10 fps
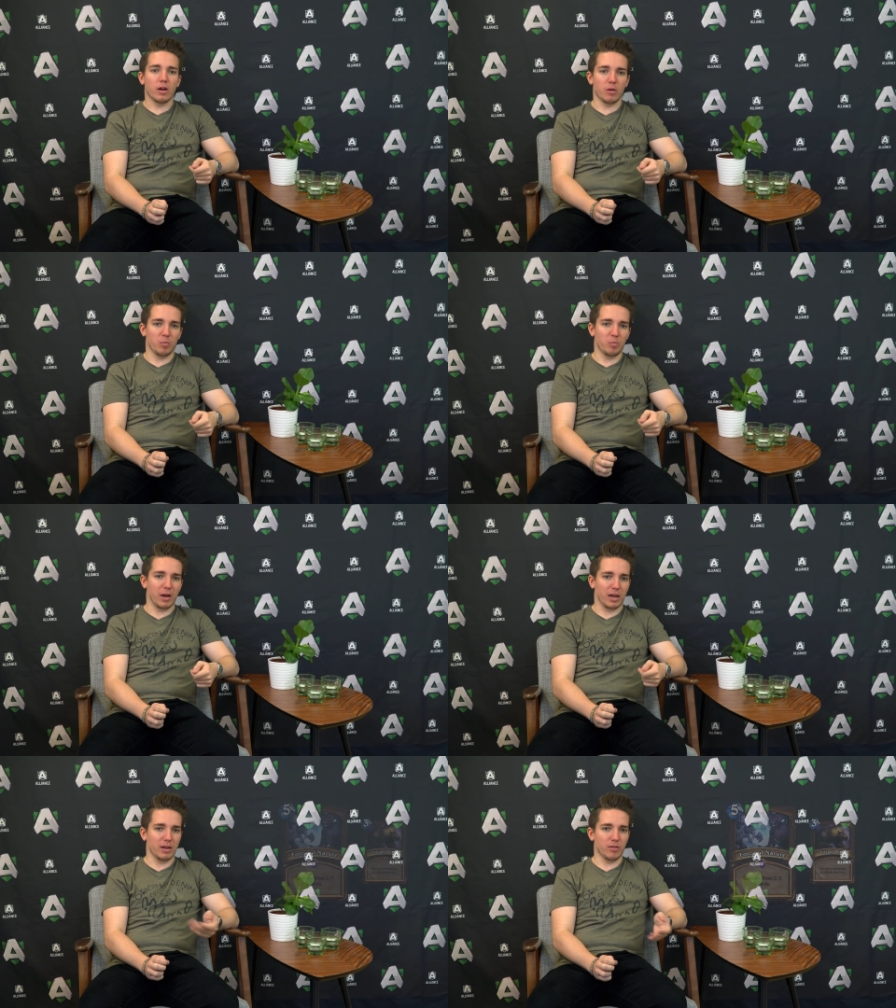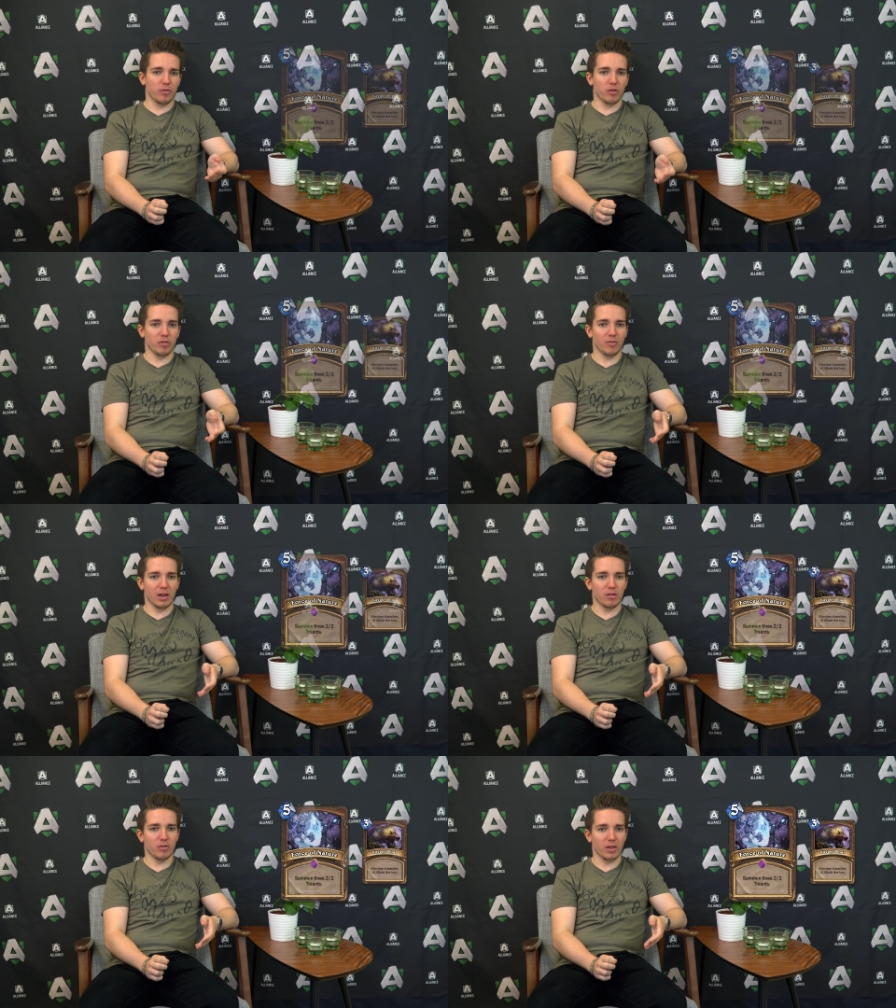Uh, back in the Force of
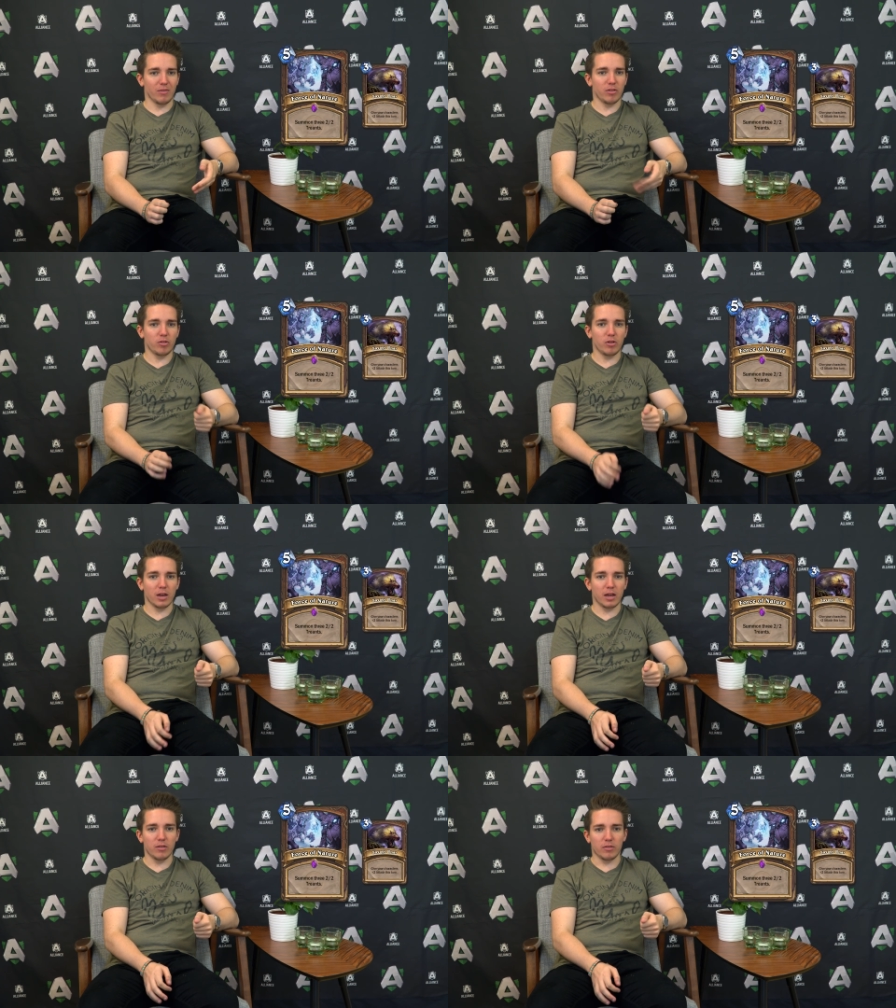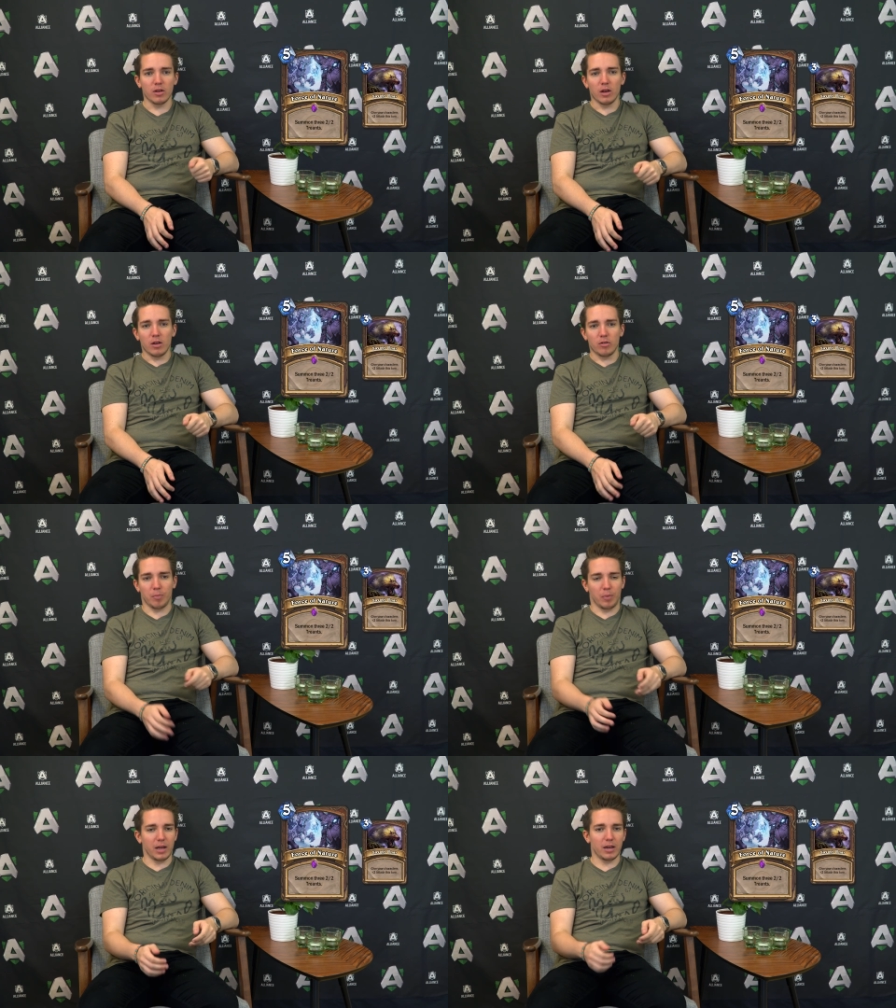Nature Savage Roar days,
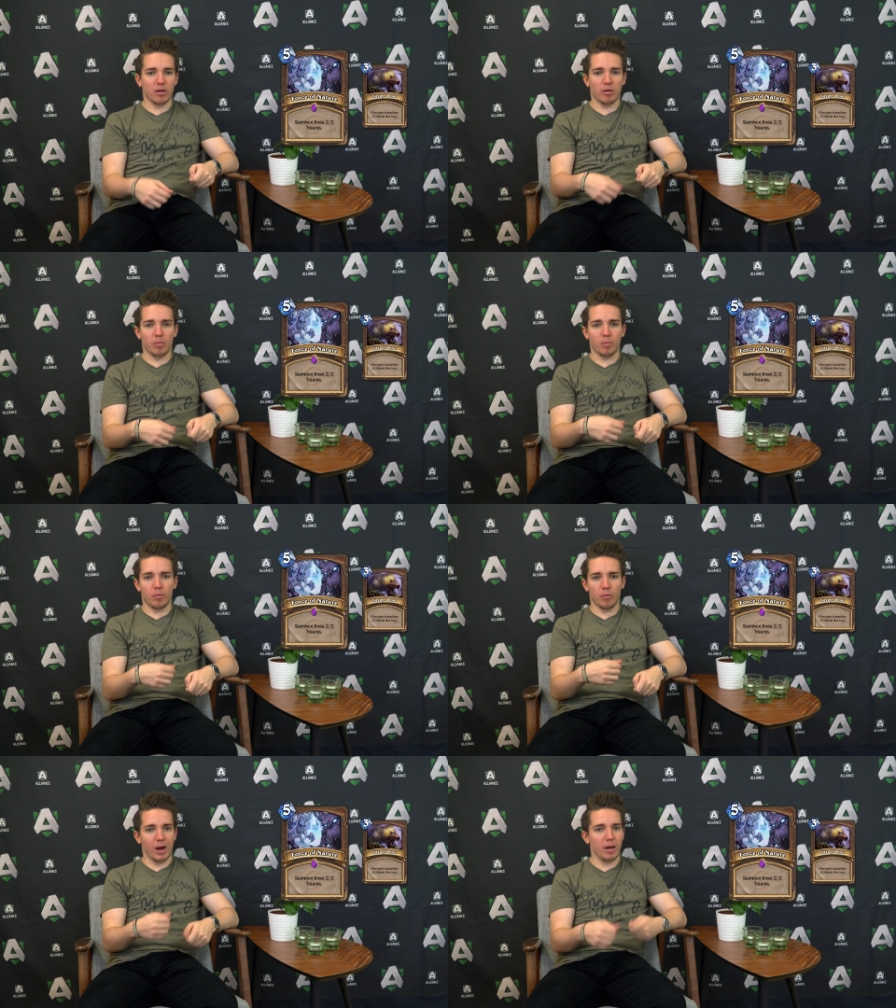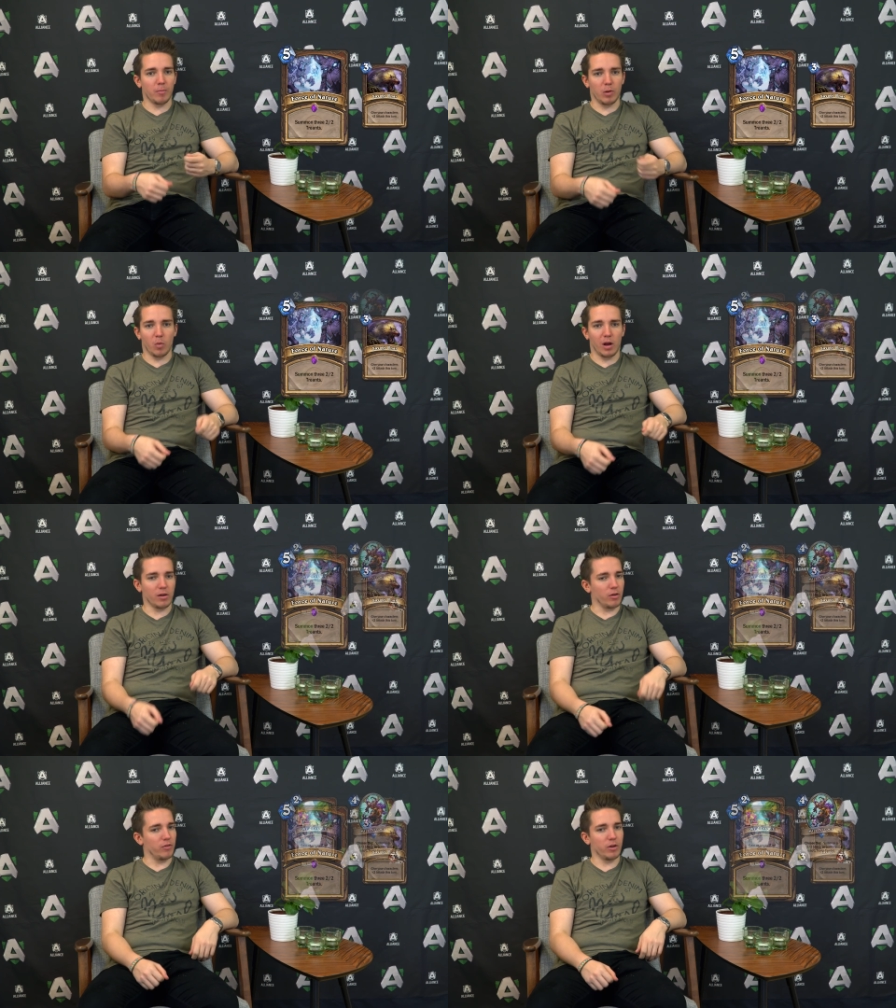you play the ramp in
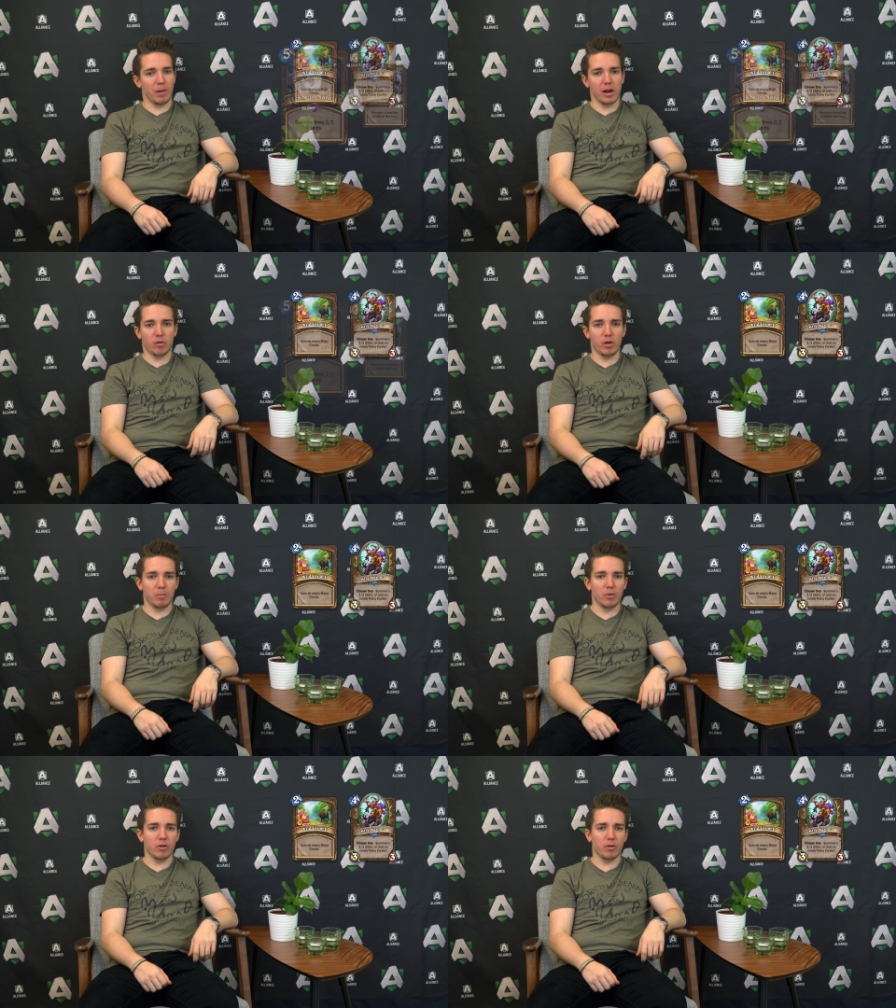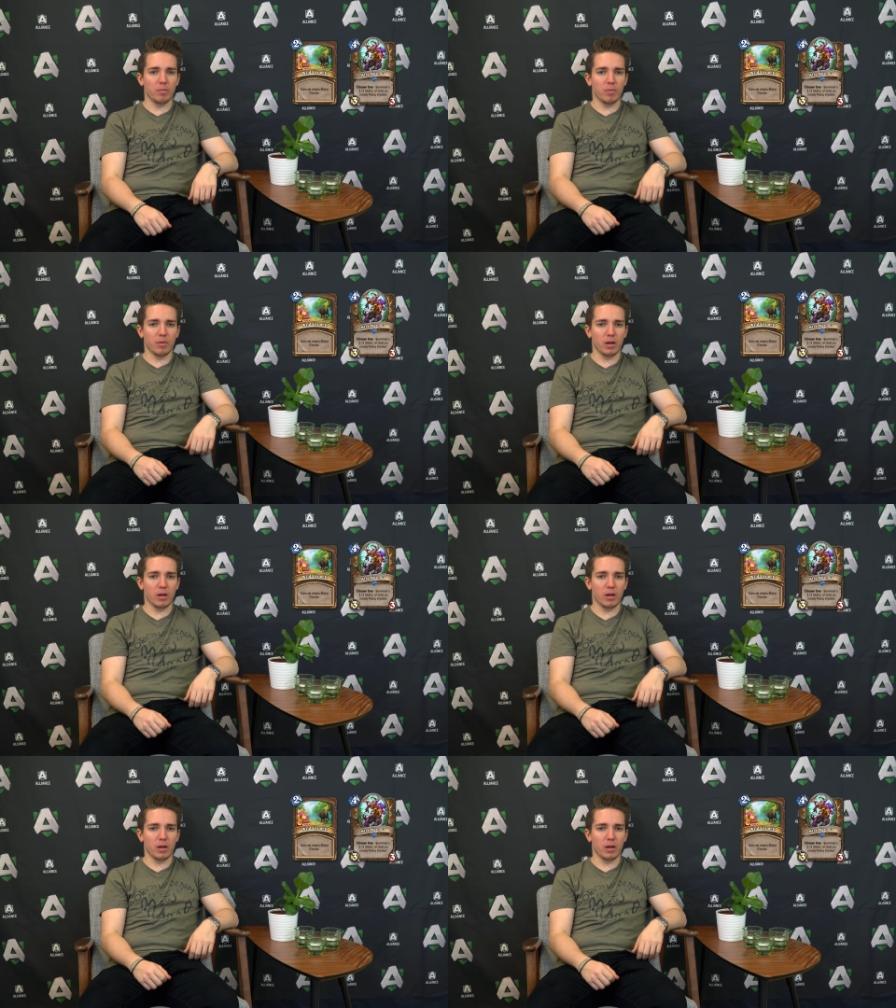Wildgrowth and My Creeper,